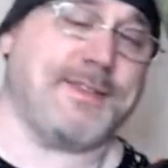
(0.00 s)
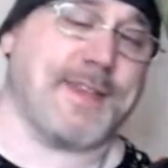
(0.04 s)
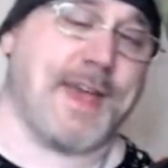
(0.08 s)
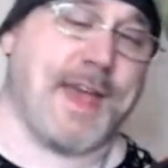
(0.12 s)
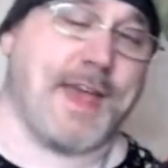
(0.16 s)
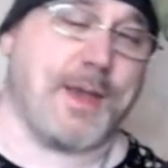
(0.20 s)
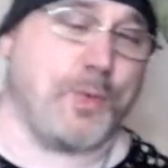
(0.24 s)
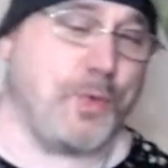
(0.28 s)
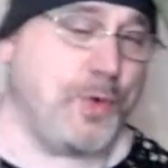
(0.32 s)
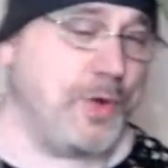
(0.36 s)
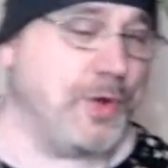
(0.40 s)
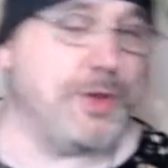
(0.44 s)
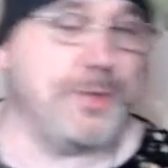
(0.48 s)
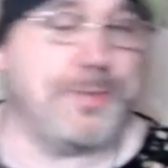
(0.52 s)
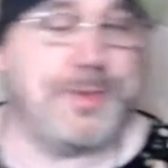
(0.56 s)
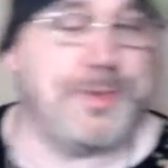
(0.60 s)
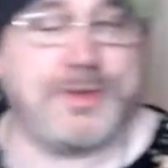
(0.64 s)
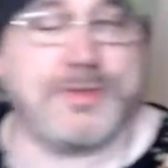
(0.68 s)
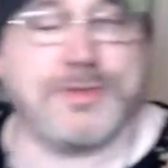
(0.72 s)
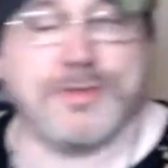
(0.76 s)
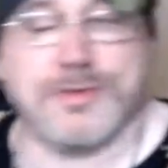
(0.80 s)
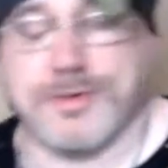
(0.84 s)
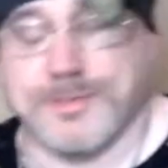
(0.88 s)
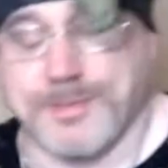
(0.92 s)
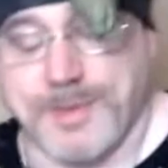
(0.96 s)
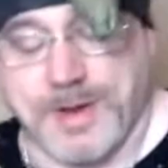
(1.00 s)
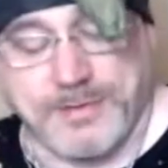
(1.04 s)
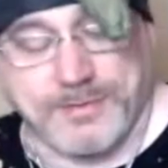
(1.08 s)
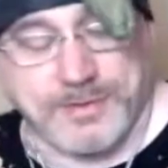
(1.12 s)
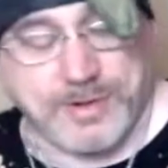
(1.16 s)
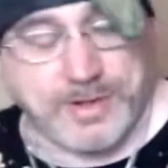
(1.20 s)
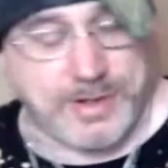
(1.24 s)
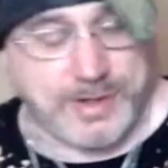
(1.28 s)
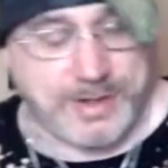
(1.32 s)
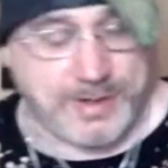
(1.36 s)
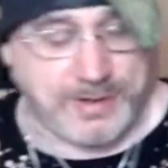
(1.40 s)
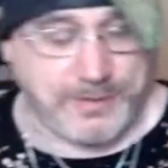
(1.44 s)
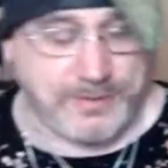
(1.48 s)
I will be doing my
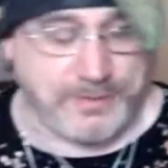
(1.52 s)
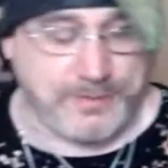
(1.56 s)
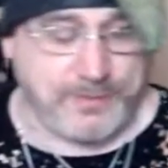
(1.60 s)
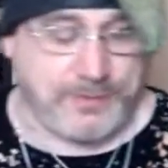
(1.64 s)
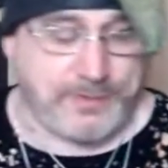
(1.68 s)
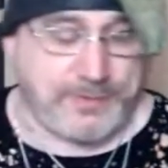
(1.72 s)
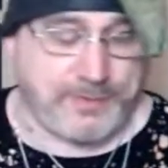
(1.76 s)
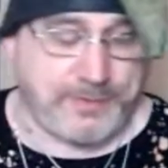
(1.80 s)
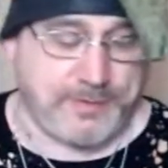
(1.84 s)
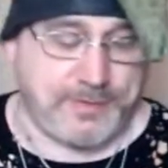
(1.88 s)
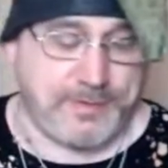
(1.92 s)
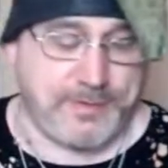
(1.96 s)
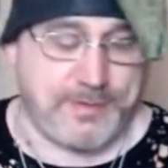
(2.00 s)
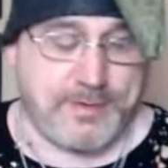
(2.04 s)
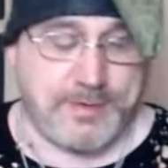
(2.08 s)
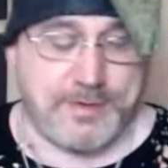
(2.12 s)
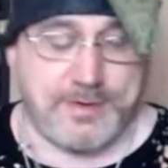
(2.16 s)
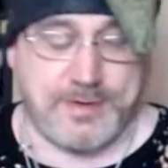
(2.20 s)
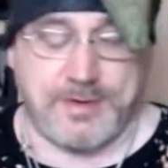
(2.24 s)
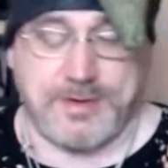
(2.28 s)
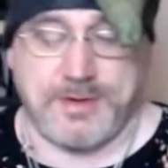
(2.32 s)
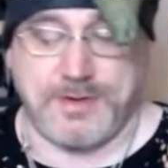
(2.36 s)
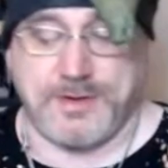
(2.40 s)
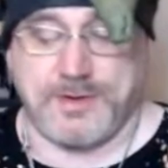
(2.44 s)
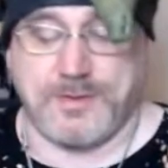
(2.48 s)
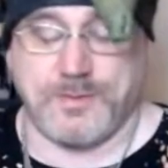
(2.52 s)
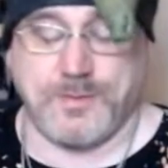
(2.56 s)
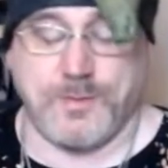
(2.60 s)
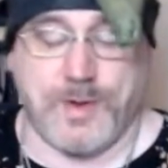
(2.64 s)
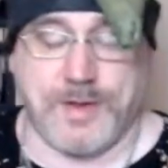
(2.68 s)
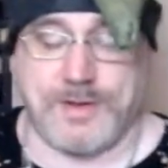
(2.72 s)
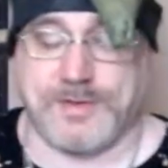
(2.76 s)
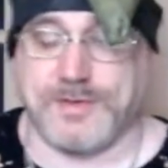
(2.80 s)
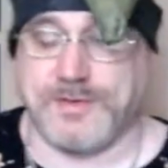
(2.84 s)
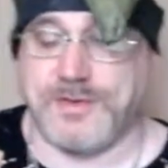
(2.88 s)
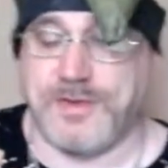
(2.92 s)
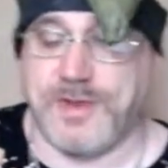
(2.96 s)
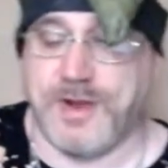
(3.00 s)
readings.
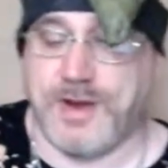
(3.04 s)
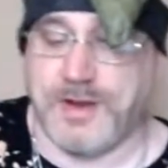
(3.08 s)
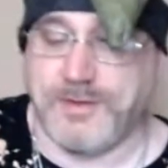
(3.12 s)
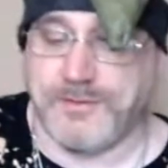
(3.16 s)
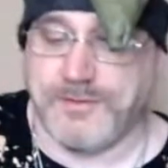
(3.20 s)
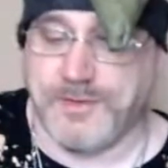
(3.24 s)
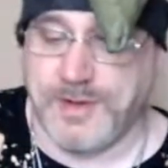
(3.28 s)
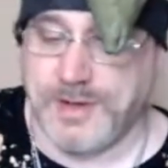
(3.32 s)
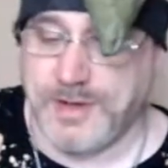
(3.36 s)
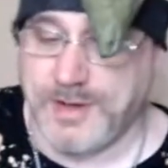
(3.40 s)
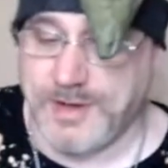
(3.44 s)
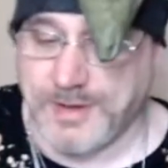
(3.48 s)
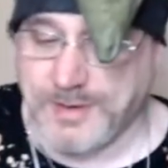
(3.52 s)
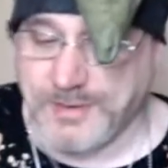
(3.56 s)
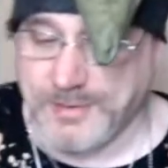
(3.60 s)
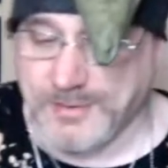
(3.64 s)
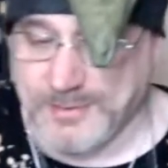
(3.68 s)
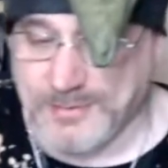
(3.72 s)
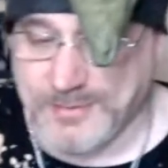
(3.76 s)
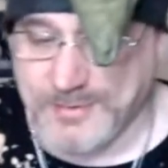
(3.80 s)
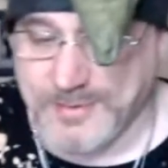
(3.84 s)
Wednesday night readings.